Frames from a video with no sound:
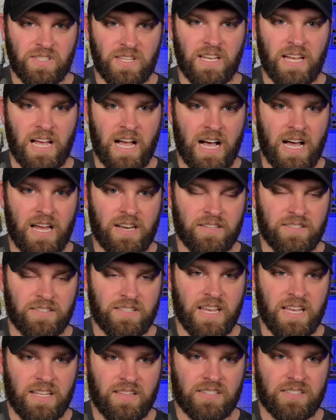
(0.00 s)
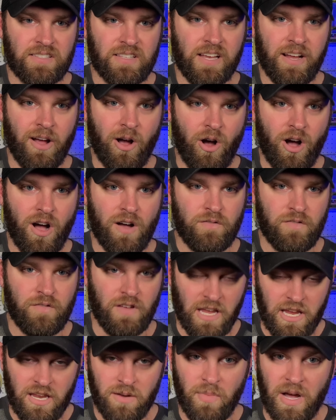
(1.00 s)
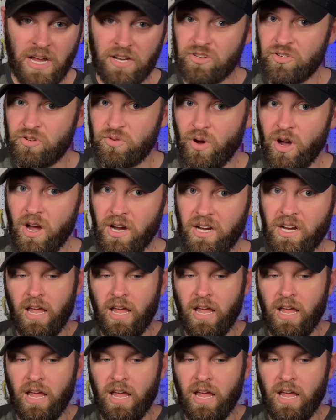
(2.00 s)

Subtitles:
thing on and take this thing off in my truck,